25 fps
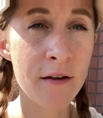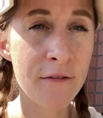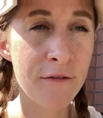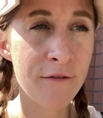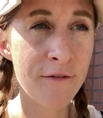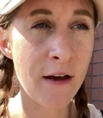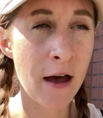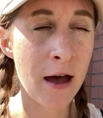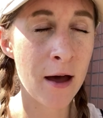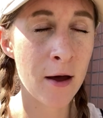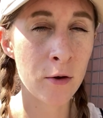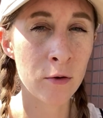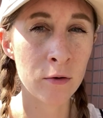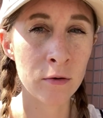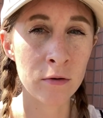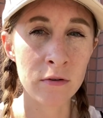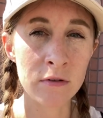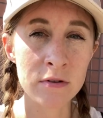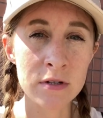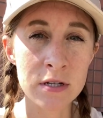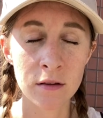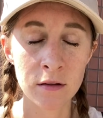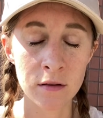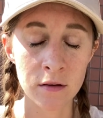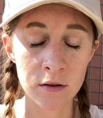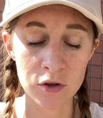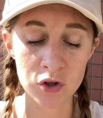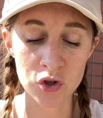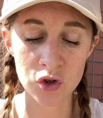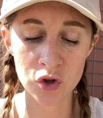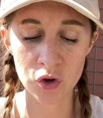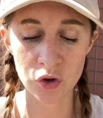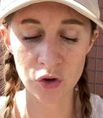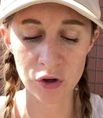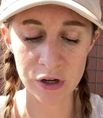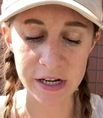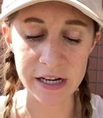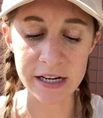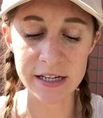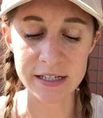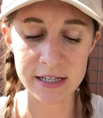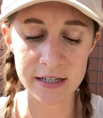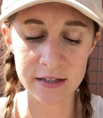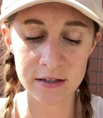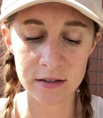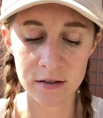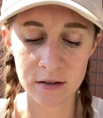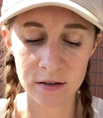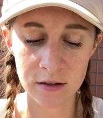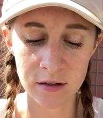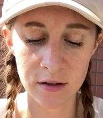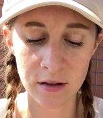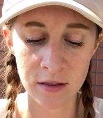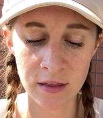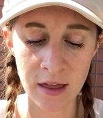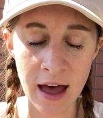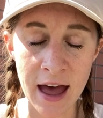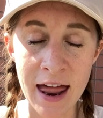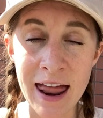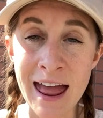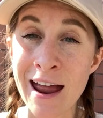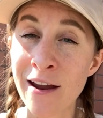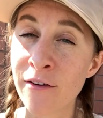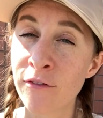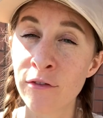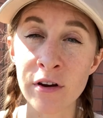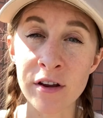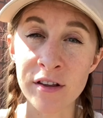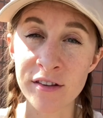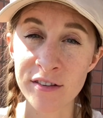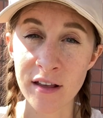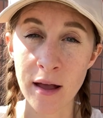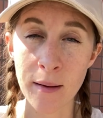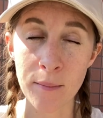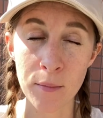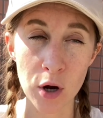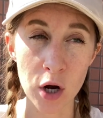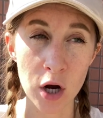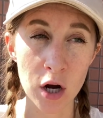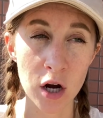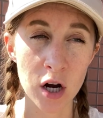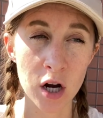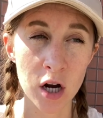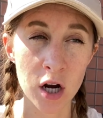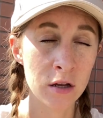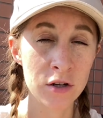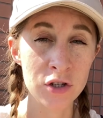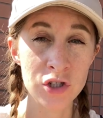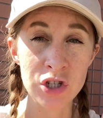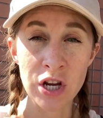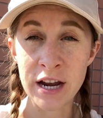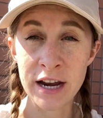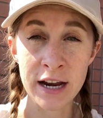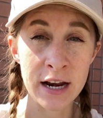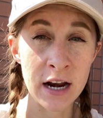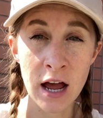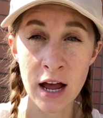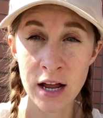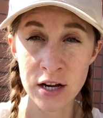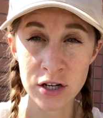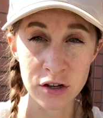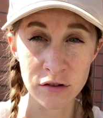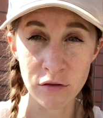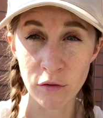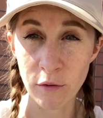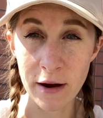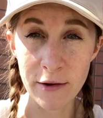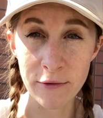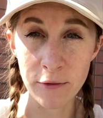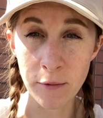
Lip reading: found the treat that every summer Jen and I just rave